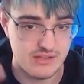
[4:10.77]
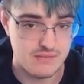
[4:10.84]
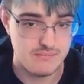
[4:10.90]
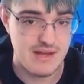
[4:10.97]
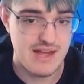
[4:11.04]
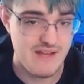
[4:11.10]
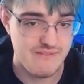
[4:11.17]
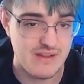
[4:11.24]
The
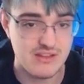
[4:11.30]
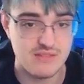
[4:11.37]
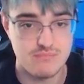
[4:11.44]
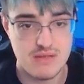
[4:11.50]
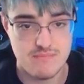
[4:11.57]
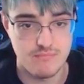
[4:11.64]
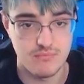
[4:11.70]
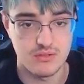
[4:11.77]
buy event's a
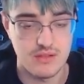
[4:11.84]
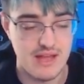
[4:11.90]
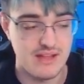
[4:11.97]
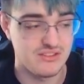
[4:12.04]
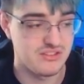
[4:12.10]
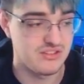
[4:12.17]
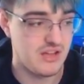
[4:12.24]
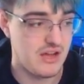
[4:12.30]
bit
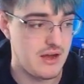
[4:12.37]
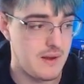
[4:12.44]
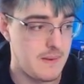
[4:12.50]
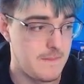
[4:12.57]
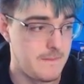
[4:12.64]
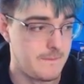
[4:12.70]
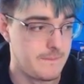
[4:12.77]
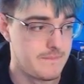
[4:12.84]
less, um,